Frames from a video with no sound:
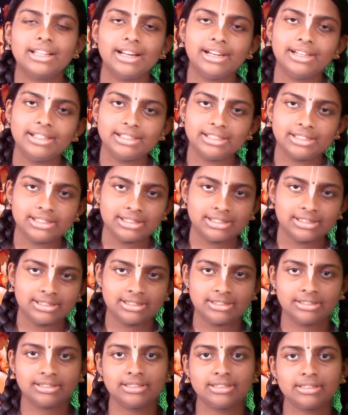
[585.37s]
that
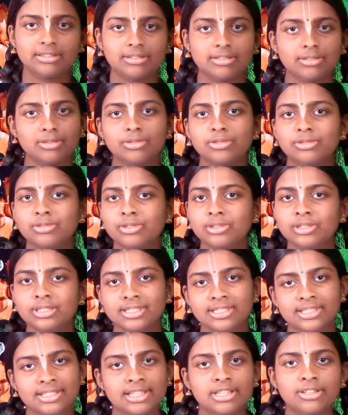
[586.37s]
uh,
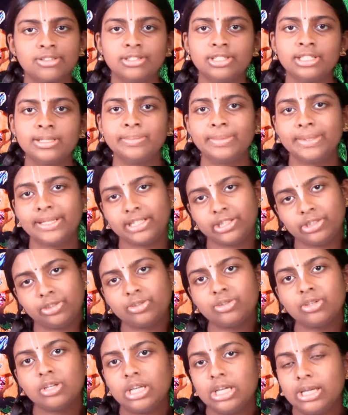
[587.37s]
tourist she couldn't meet
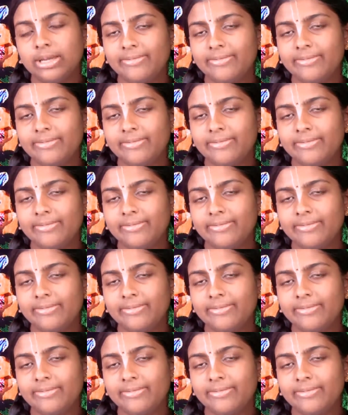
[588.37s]
you.